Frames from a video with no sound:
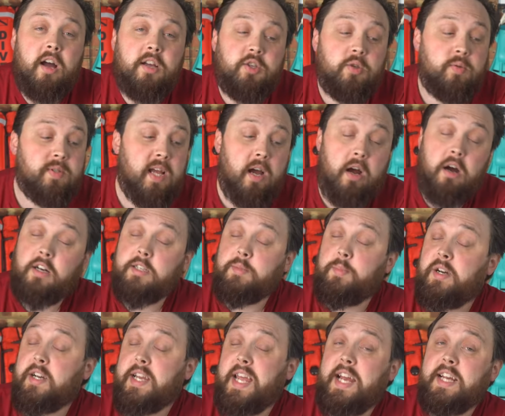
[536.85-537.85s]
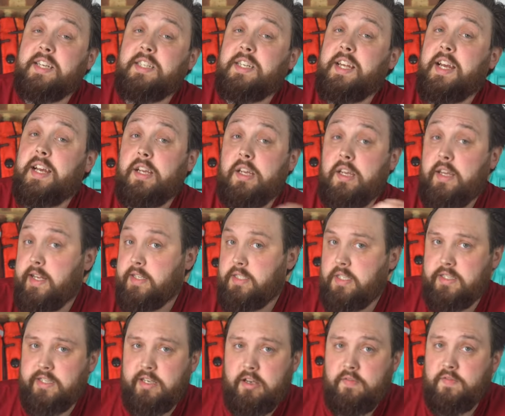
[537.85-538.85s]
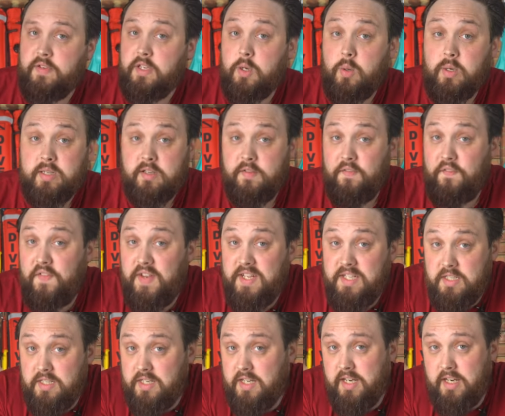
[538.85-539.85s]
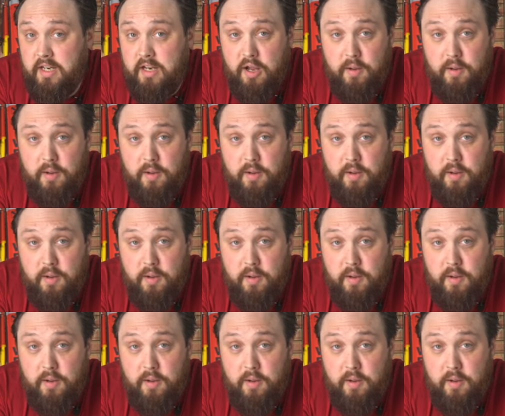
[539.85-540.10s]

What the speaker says: Use that Ask Mark hashtag. It gets yourself and your question featured in an